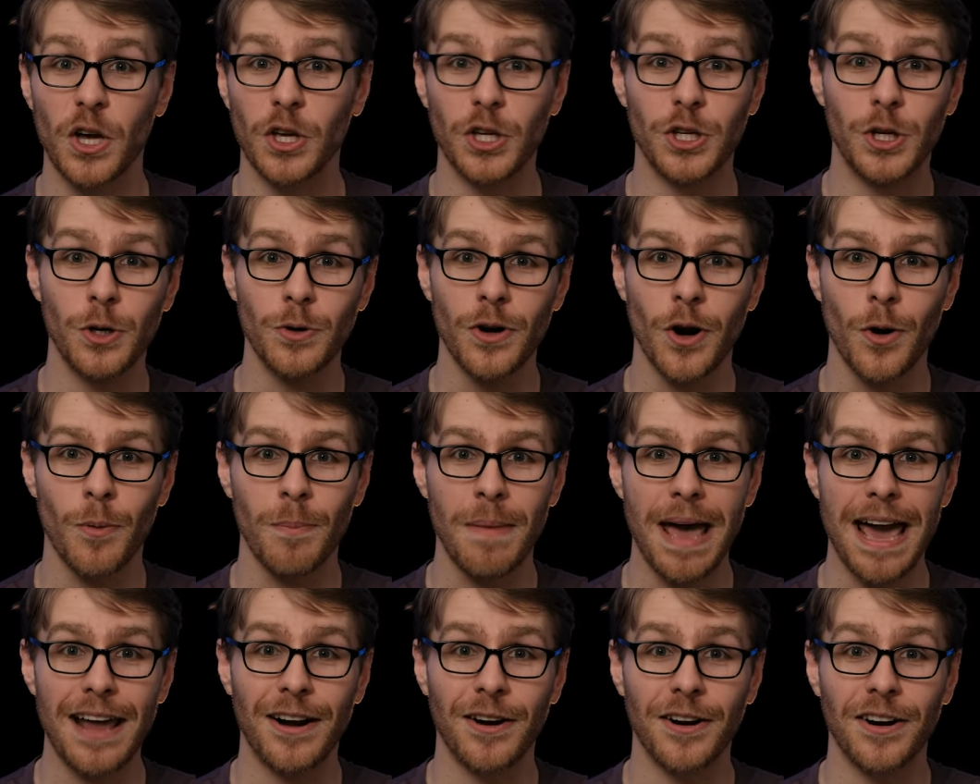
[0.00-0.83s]
You don't
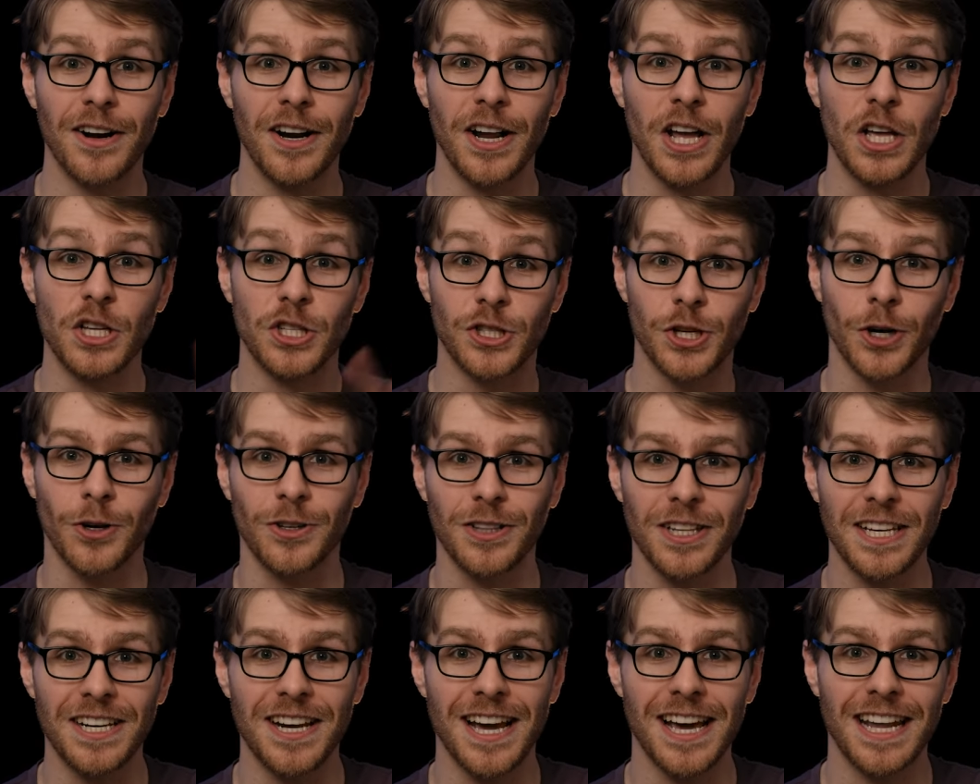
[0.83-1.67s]
matter.
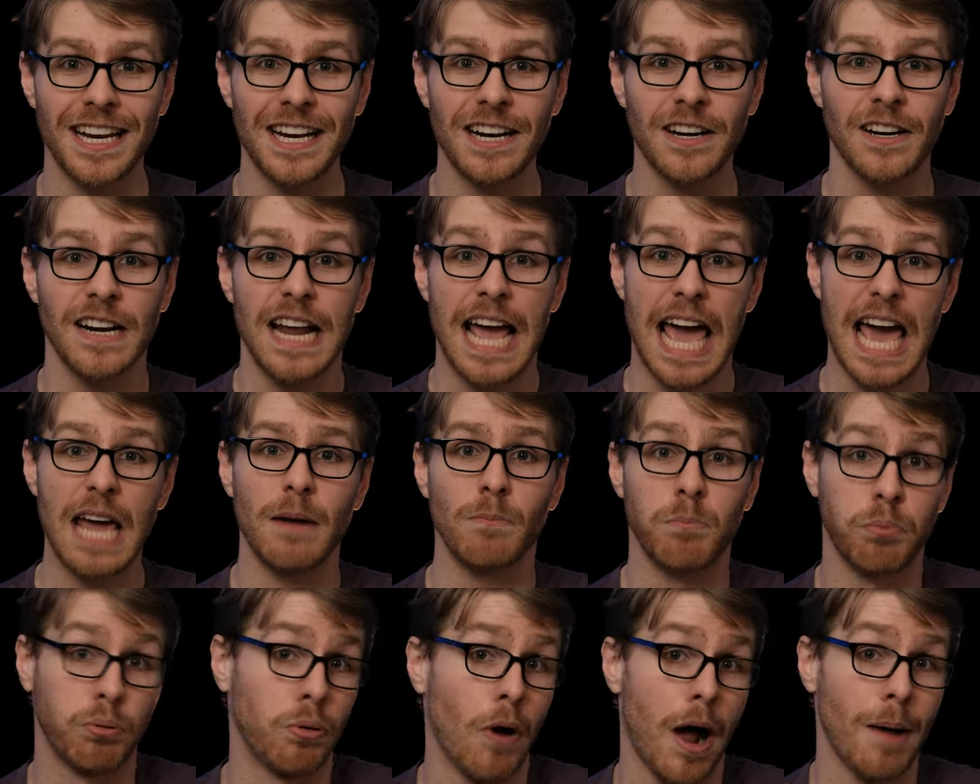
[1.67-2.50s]
Certainly not here,
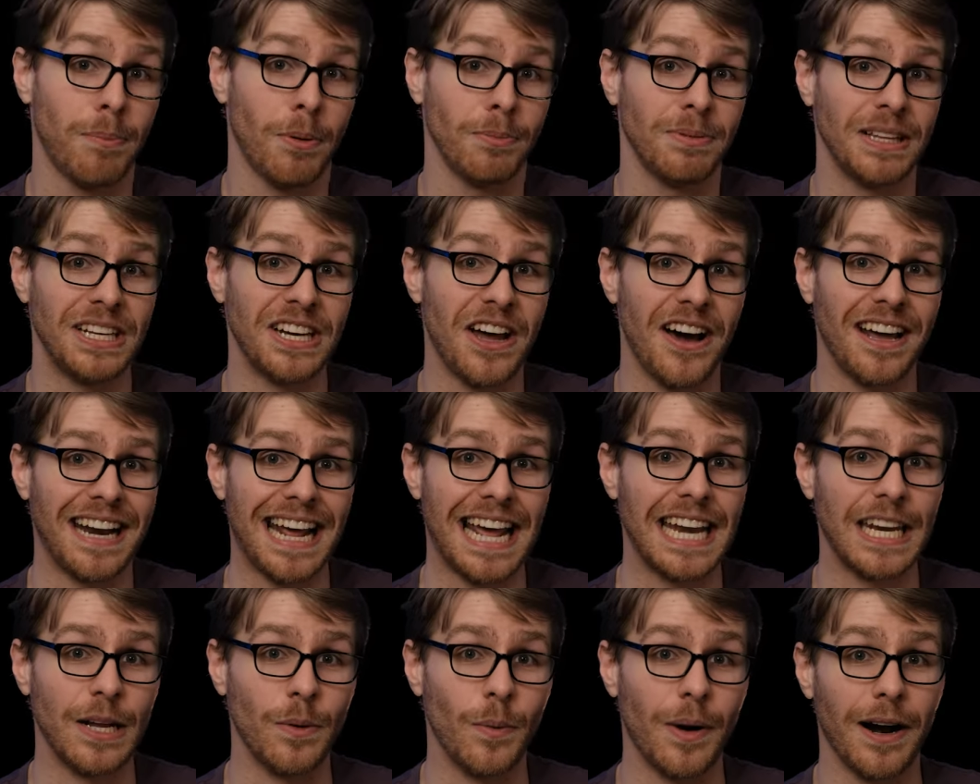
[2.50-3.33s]
and probably not
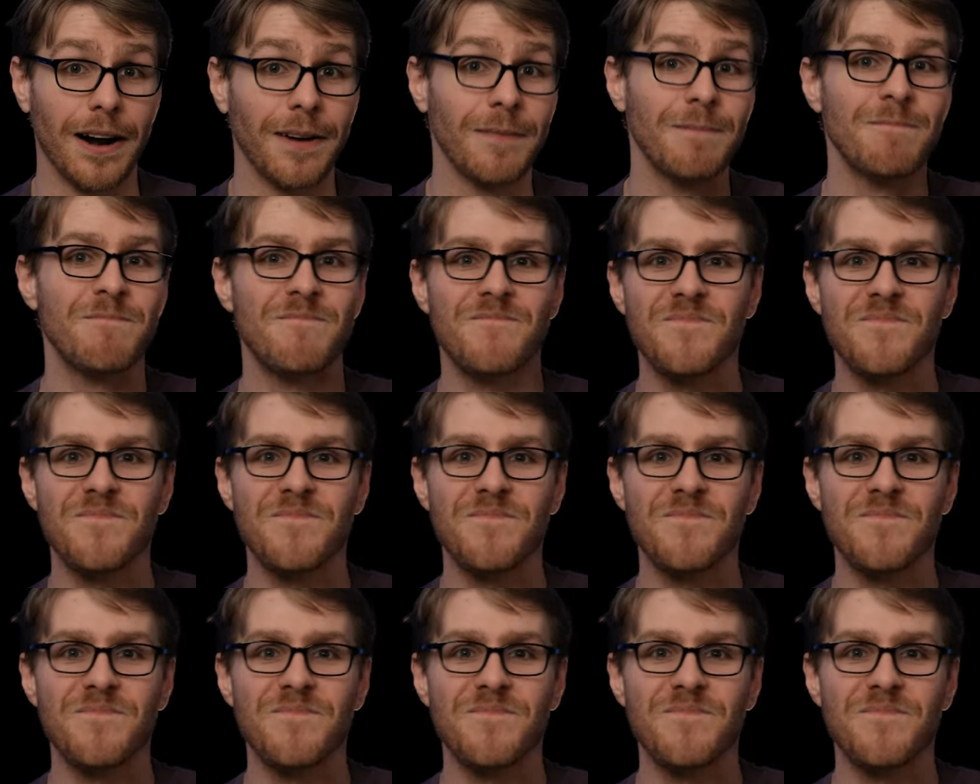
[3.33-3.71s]
anywhere.